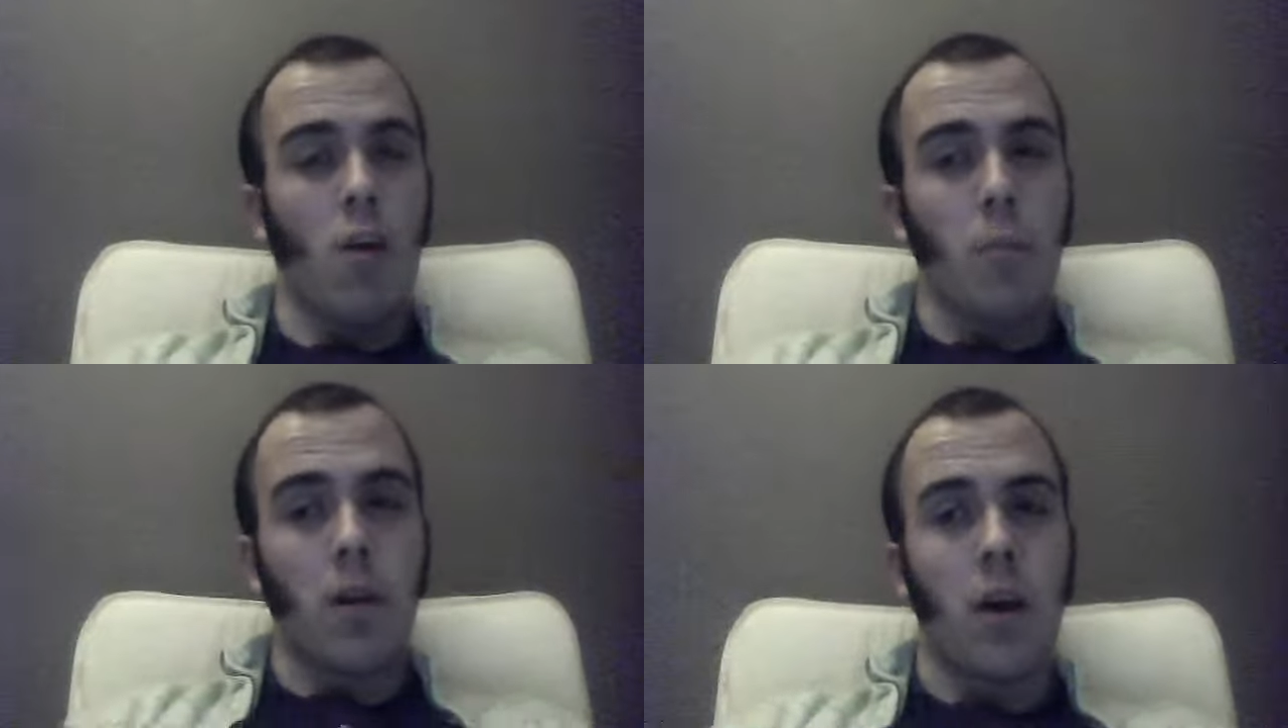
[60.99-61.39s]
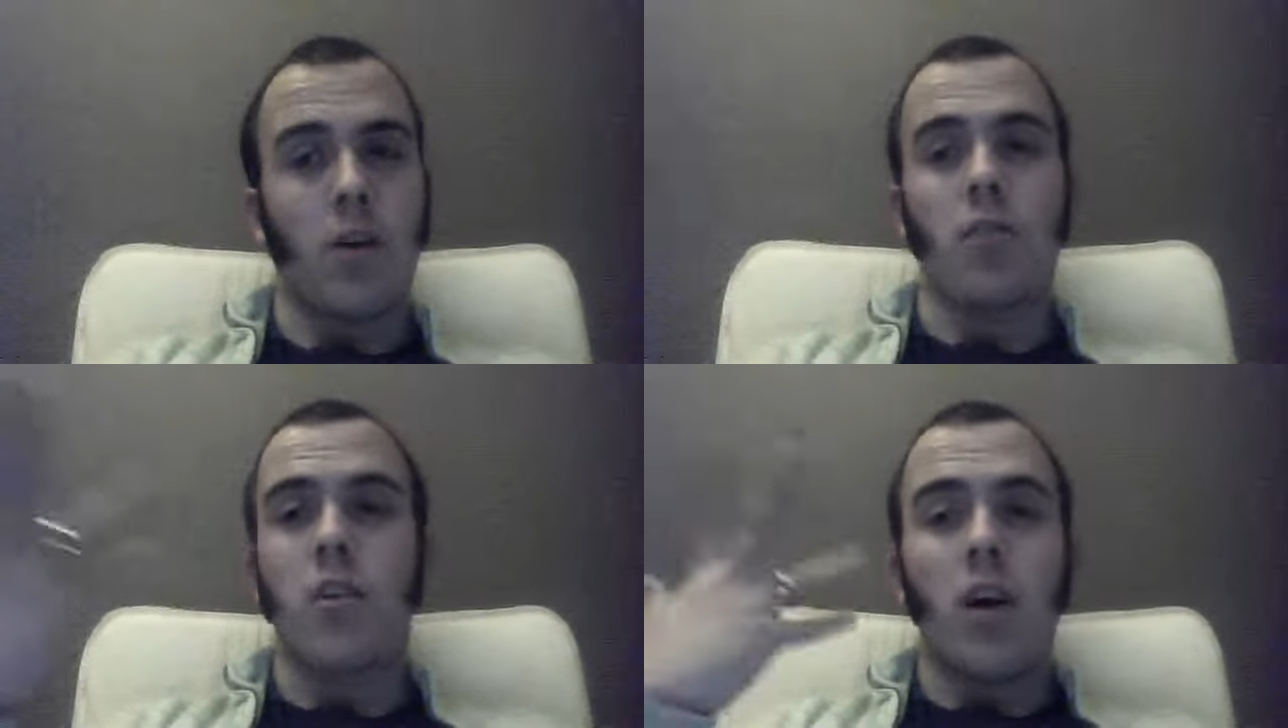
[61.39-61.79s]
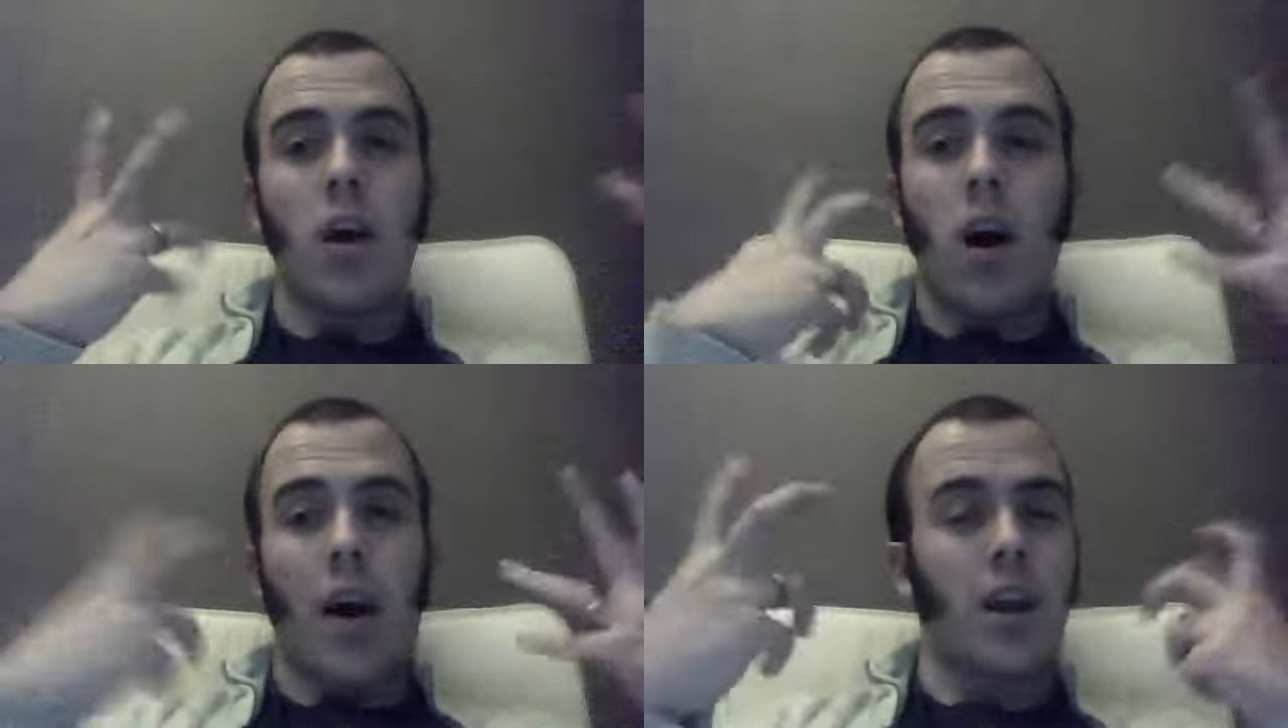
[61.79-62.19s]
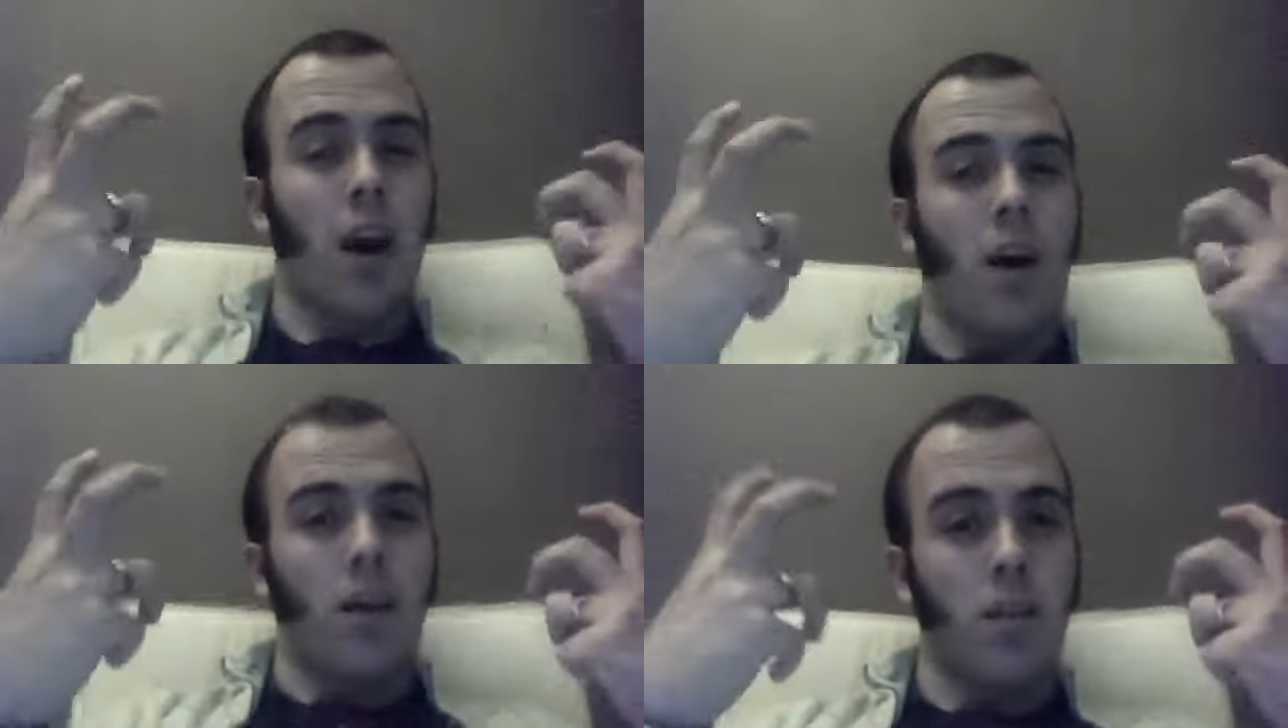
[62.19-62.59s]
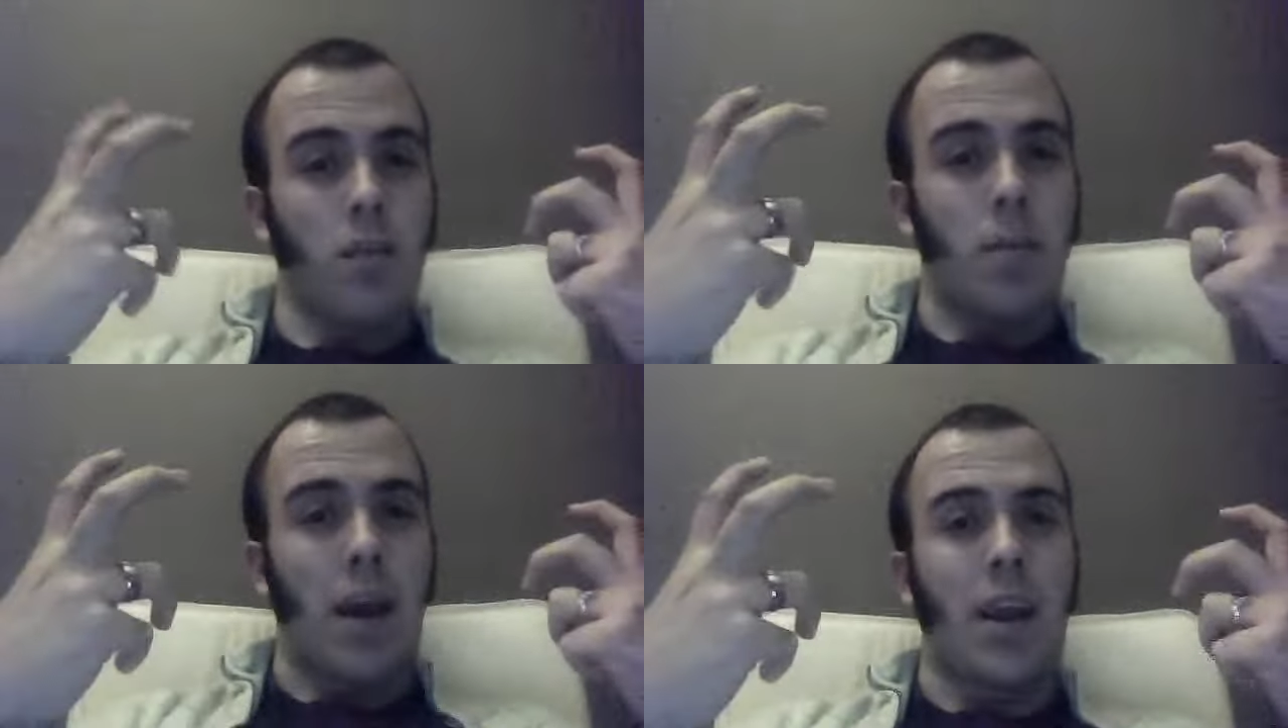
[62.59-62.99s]
Rob knows, I can't
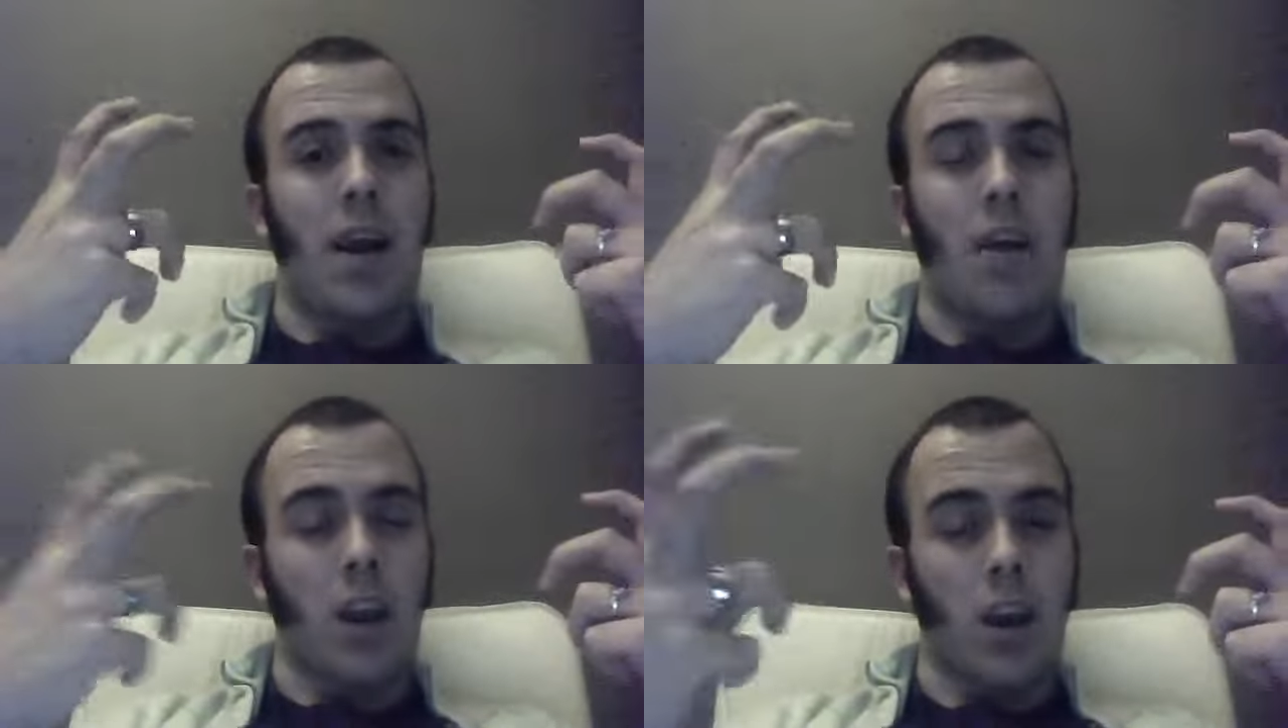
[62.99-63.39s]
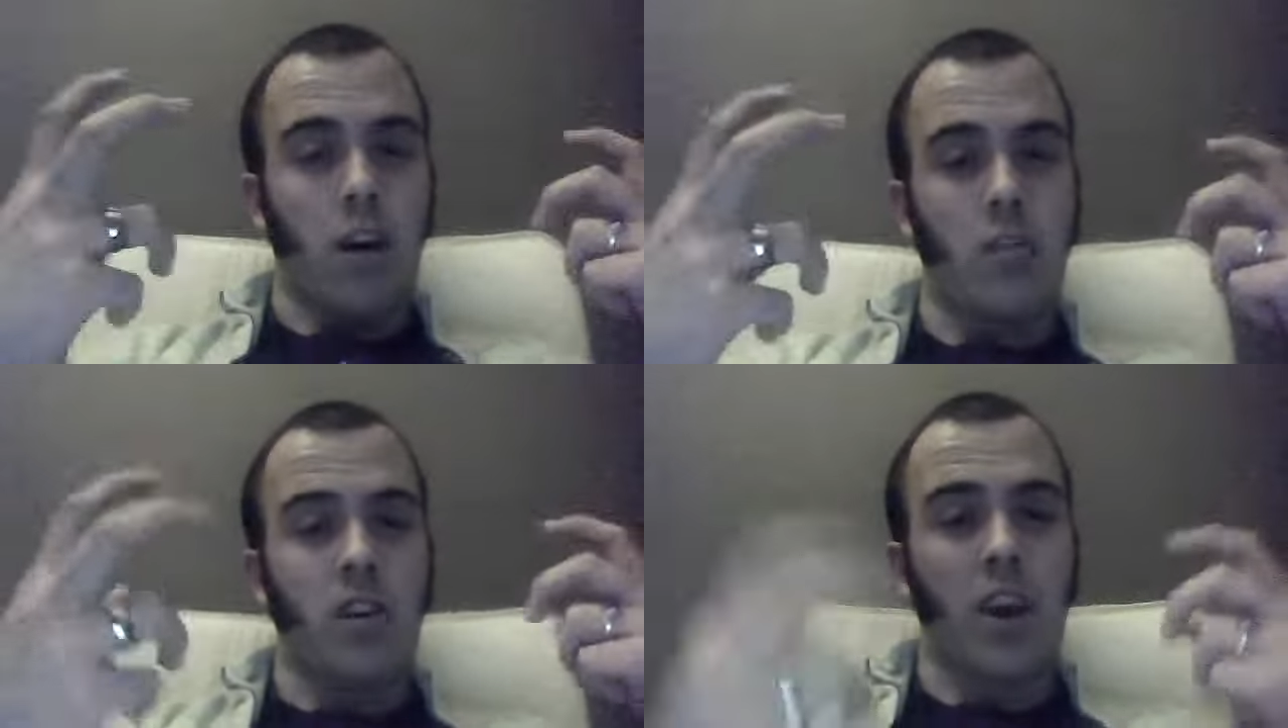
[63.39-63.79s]
back out and I can't